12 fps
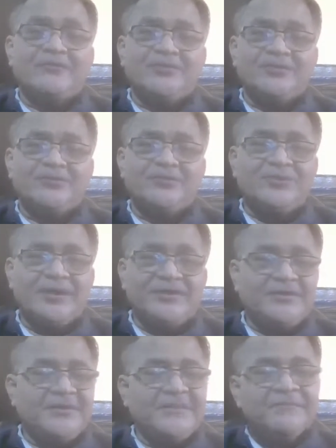of the
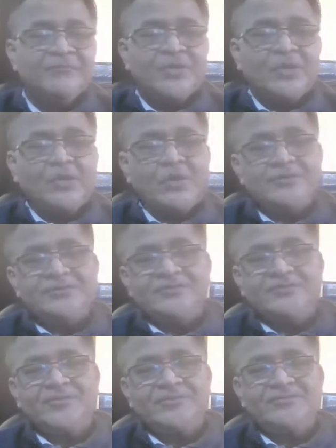society. All
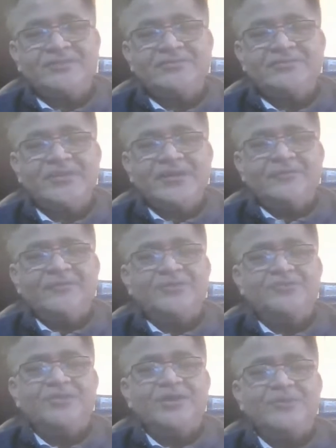these questions
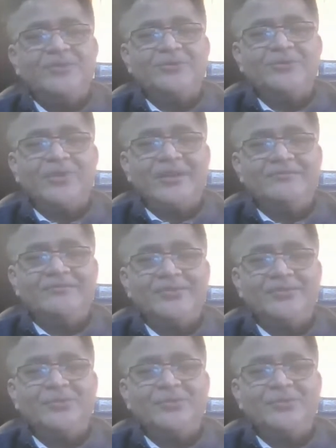which we are going to answer